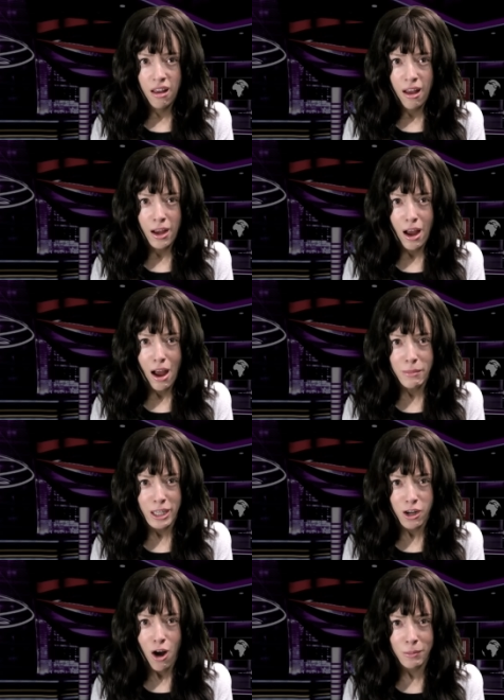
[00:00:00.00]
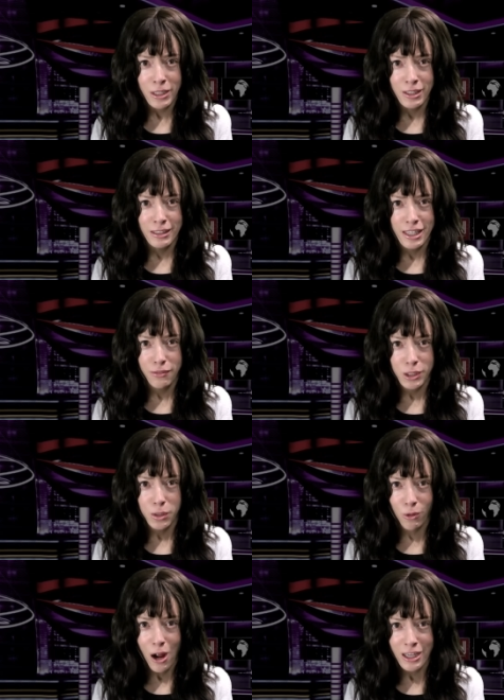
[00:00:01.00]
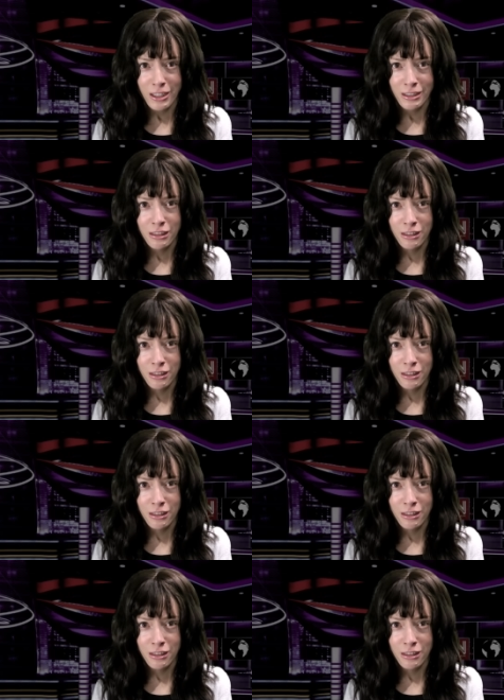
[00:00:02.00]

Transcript: I, I made a copy and gave it to Brian.